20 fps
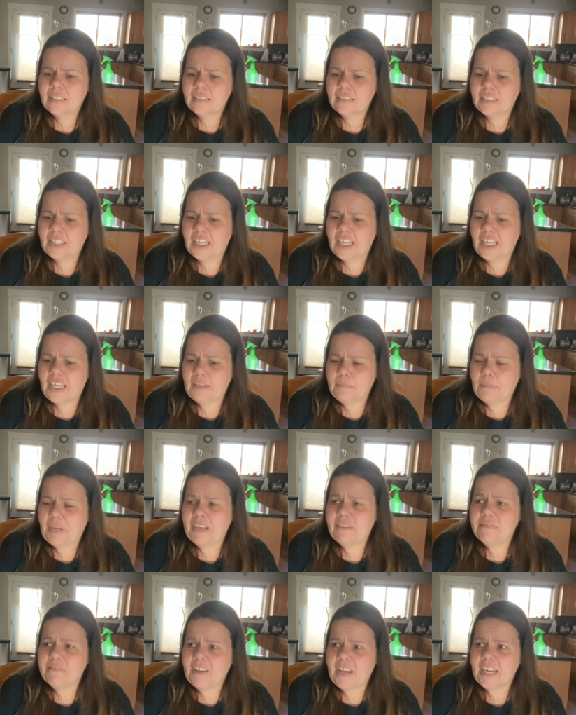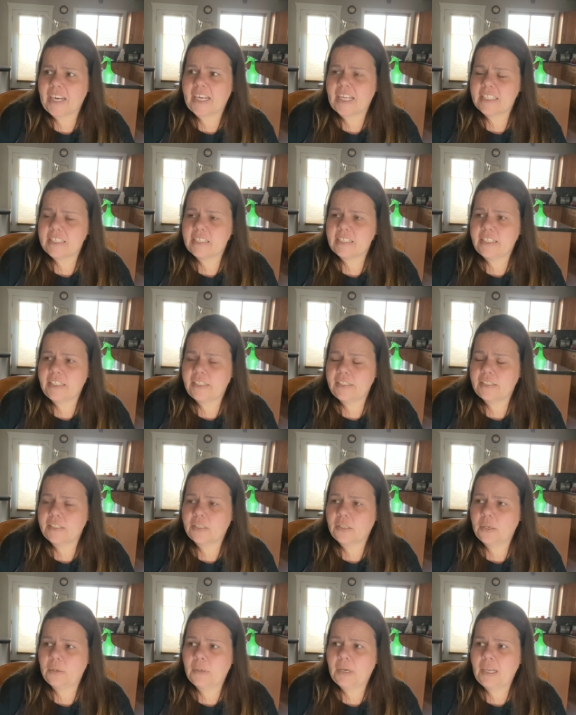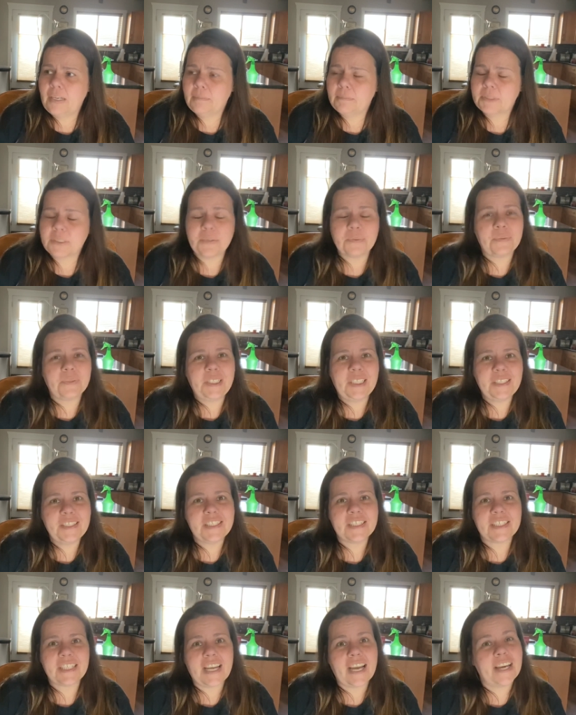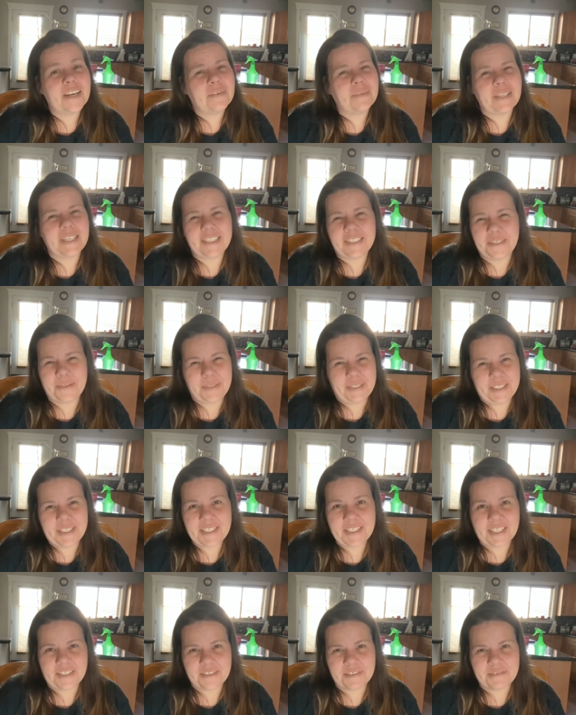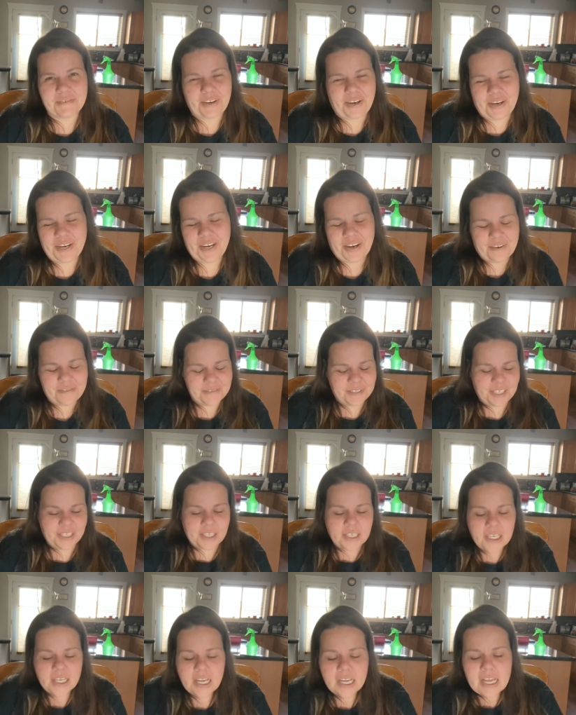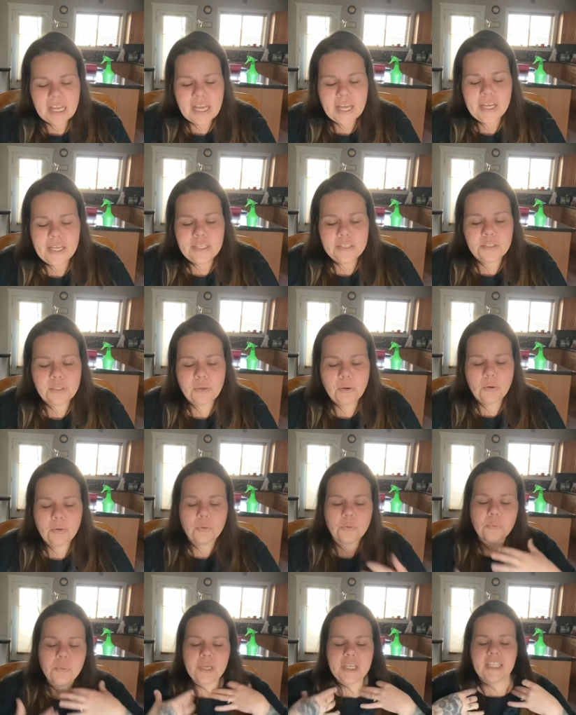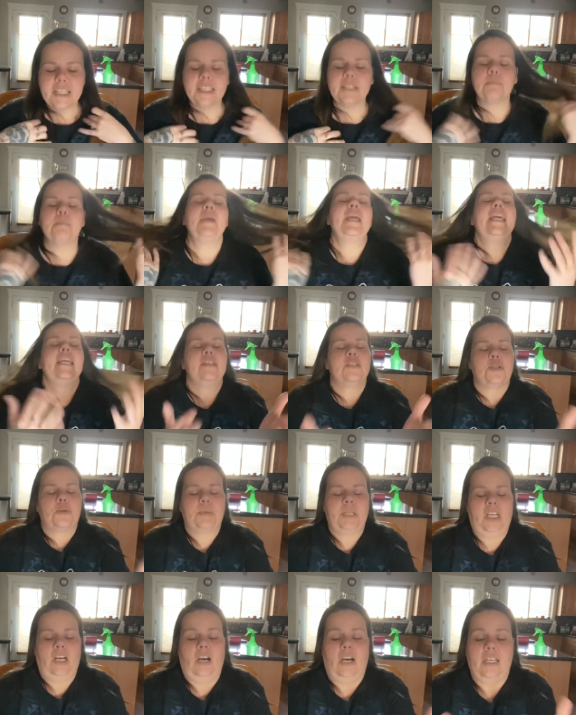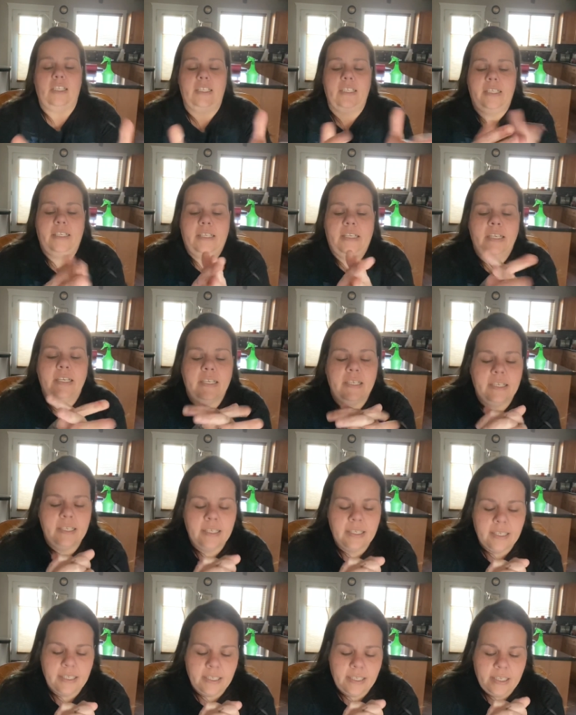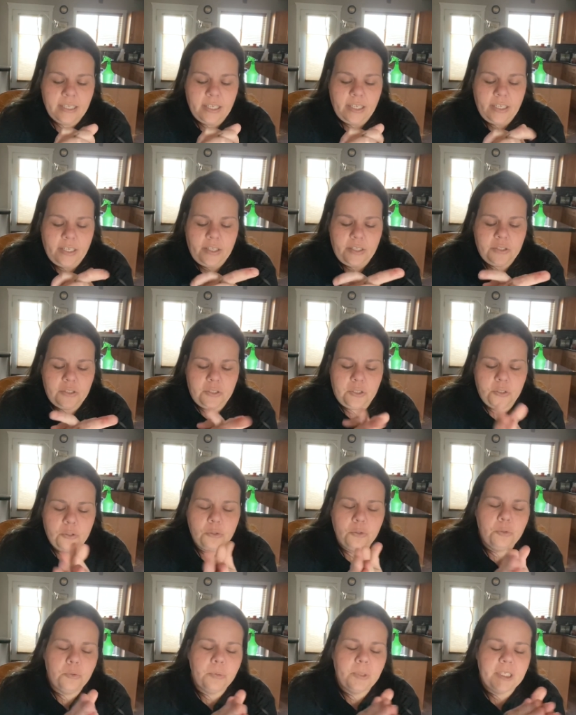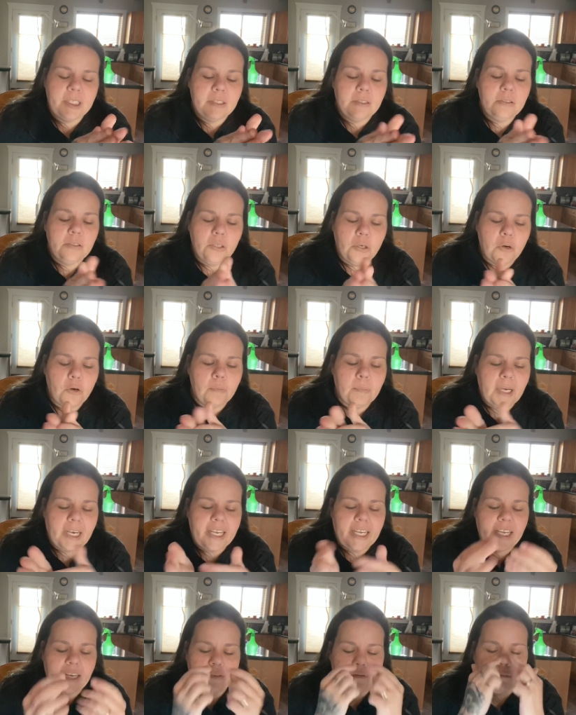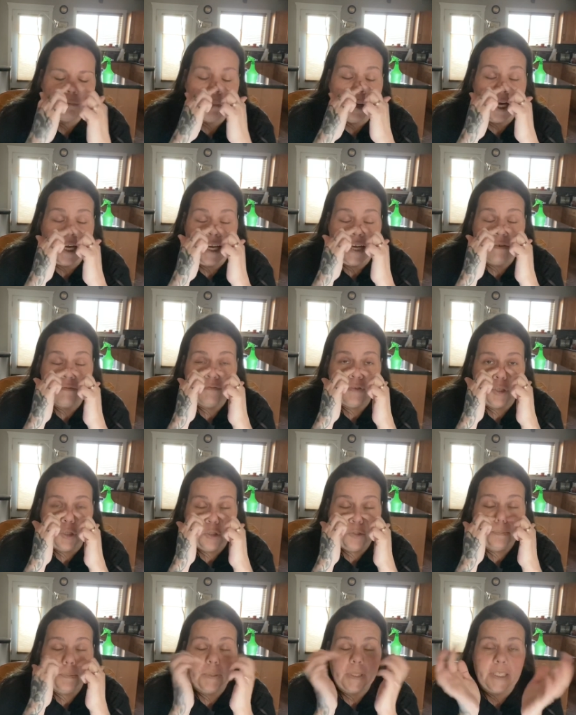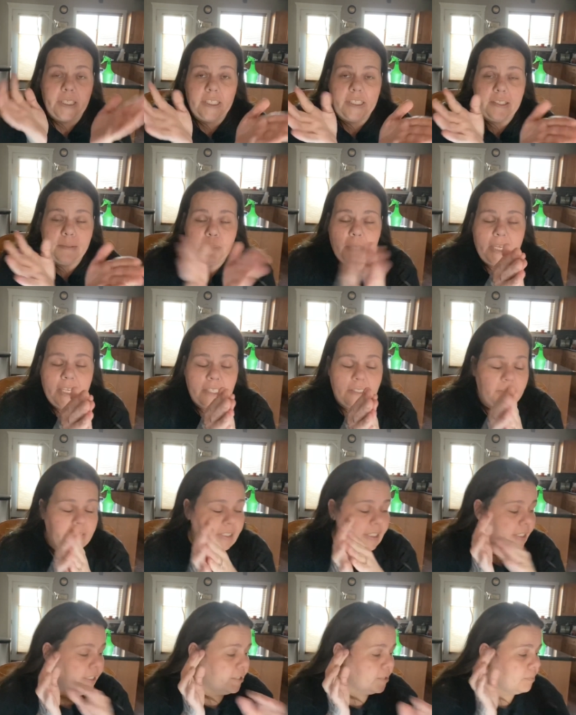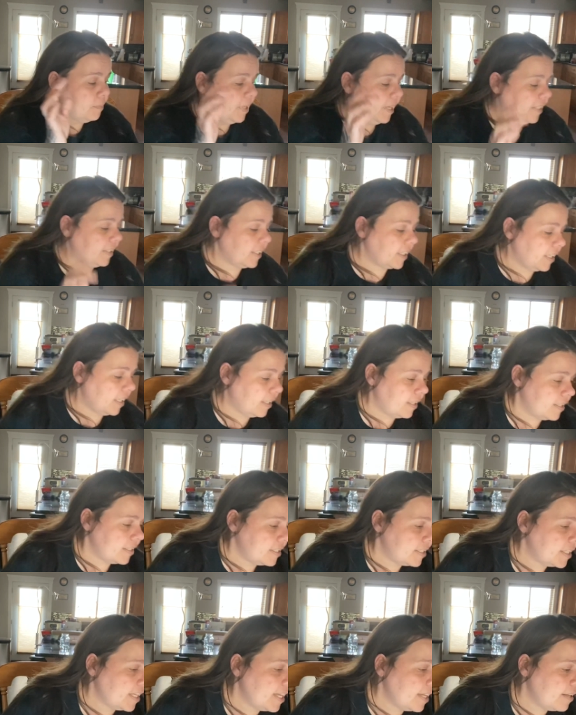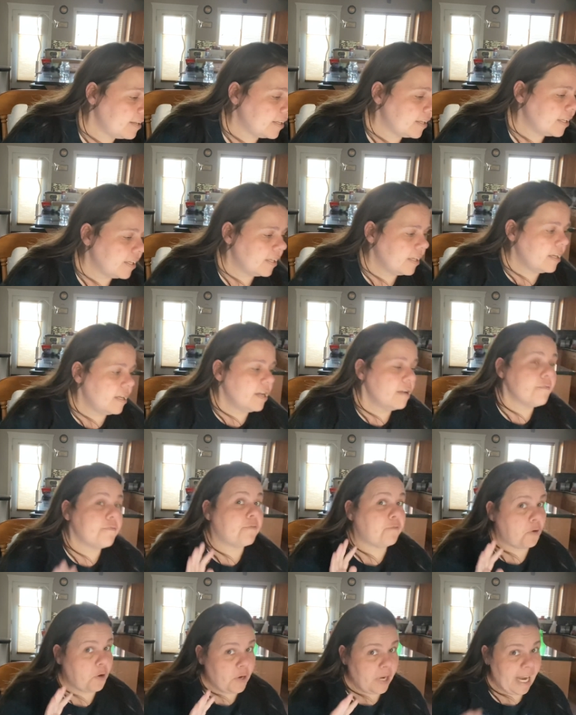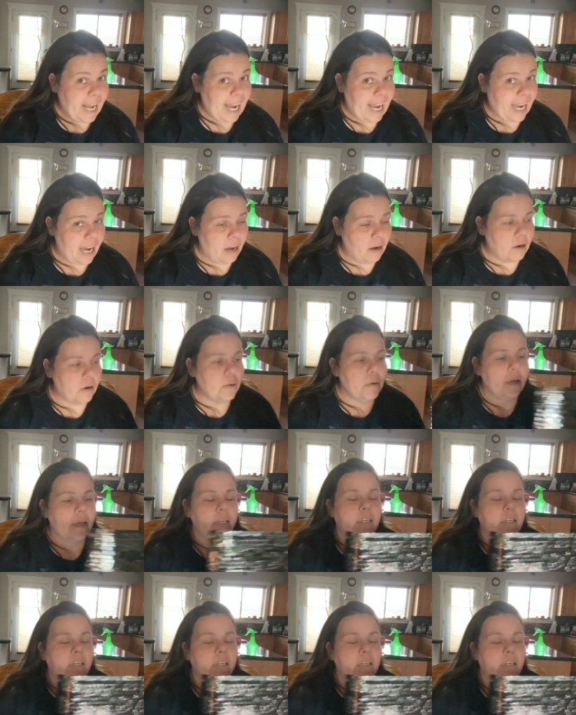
that my fat ass needs to go up. So needless to say, I don't like doing the stairs very often. So with Patreon, you will know my envelope in the mail each month, because for now,